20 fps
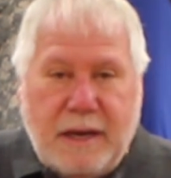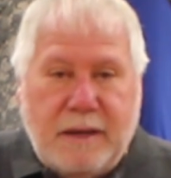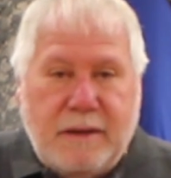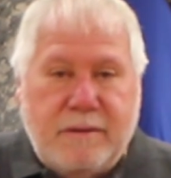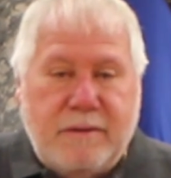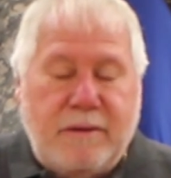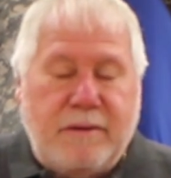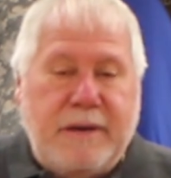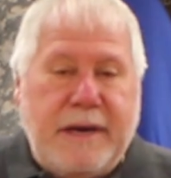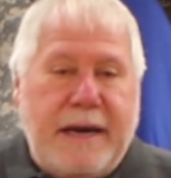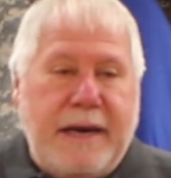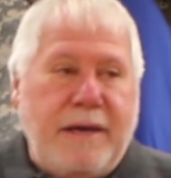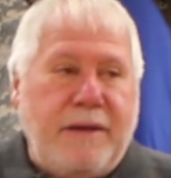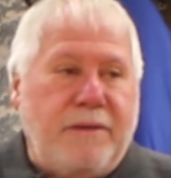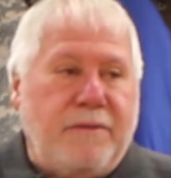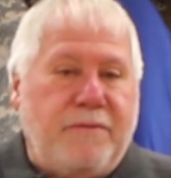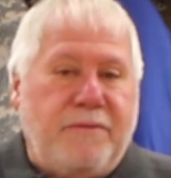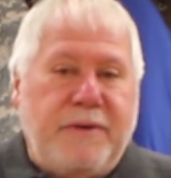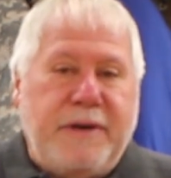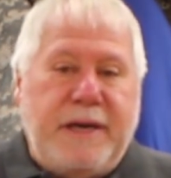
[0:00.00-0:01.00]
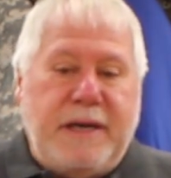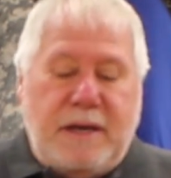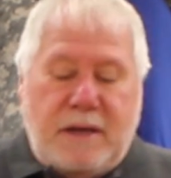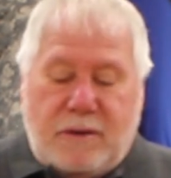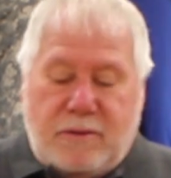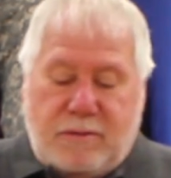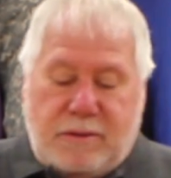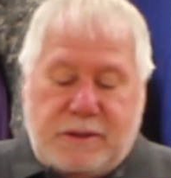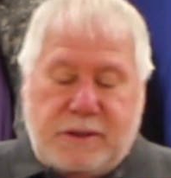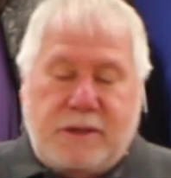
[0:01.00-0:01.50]
Today the
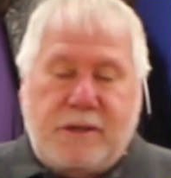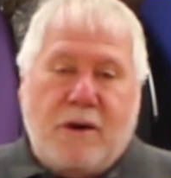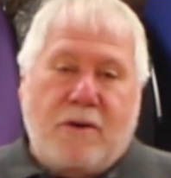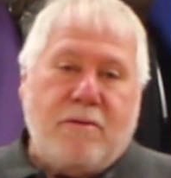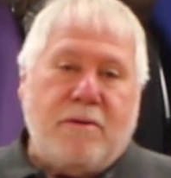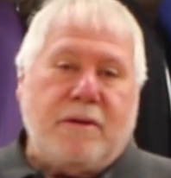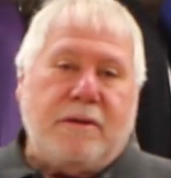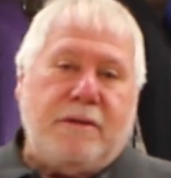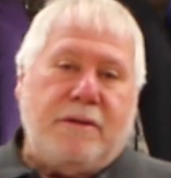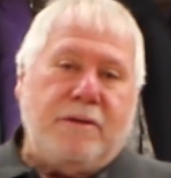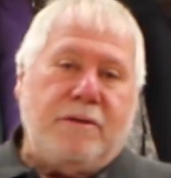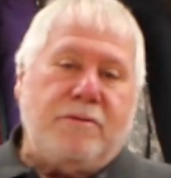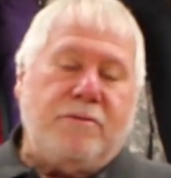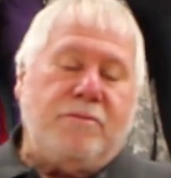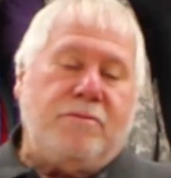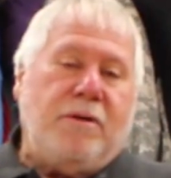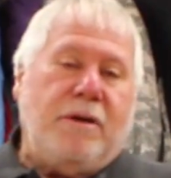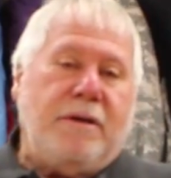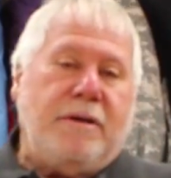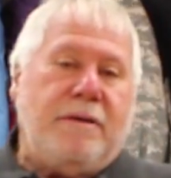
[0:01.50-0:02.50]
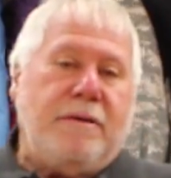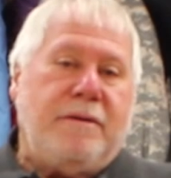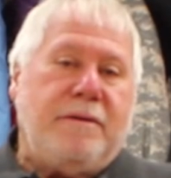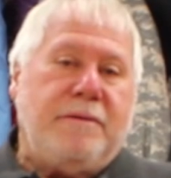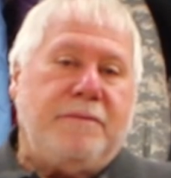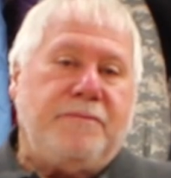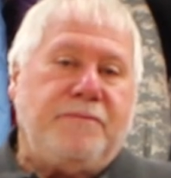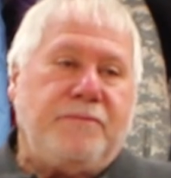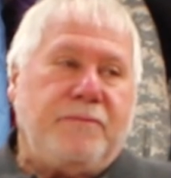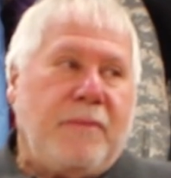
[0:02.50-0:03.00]
video is going to
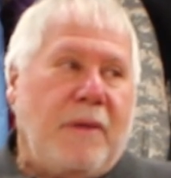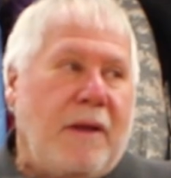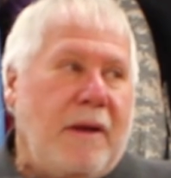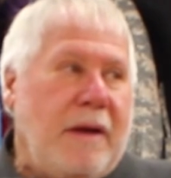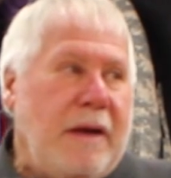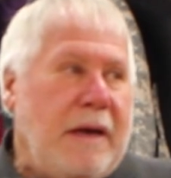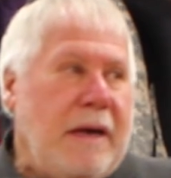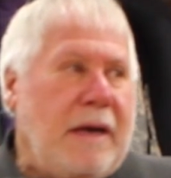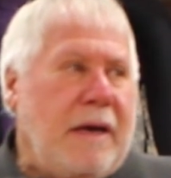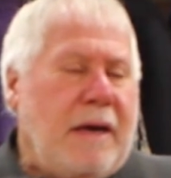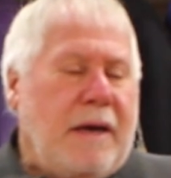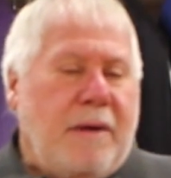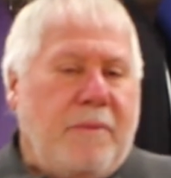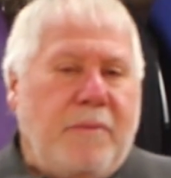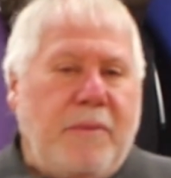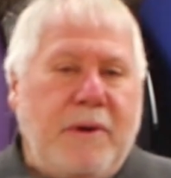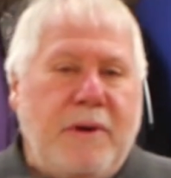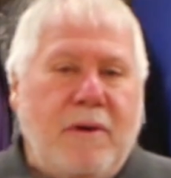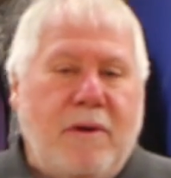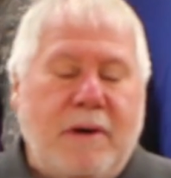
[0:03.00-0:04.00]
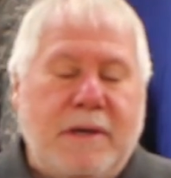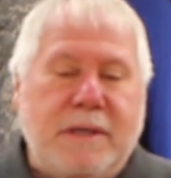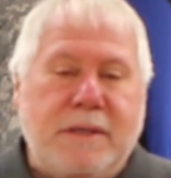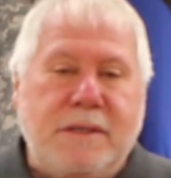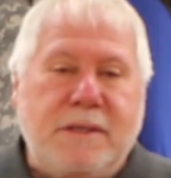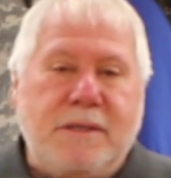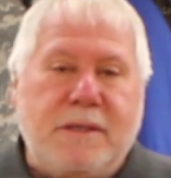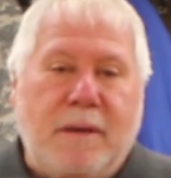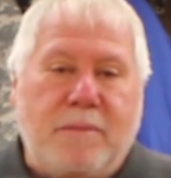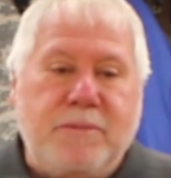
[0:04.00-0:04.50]
be on the
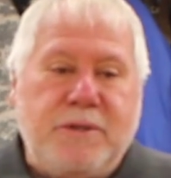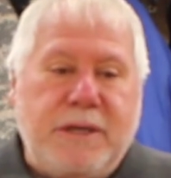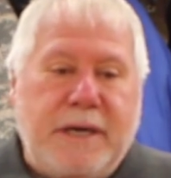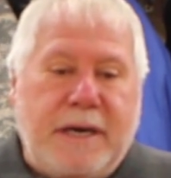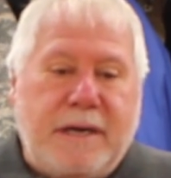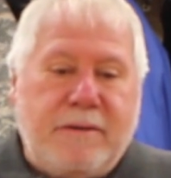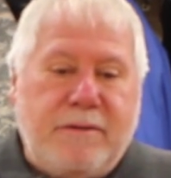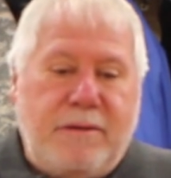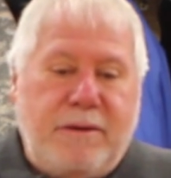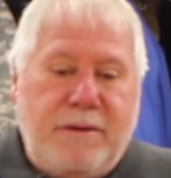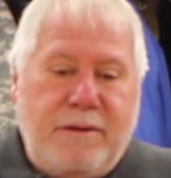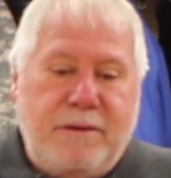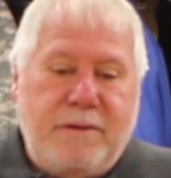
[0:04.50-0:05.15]
subject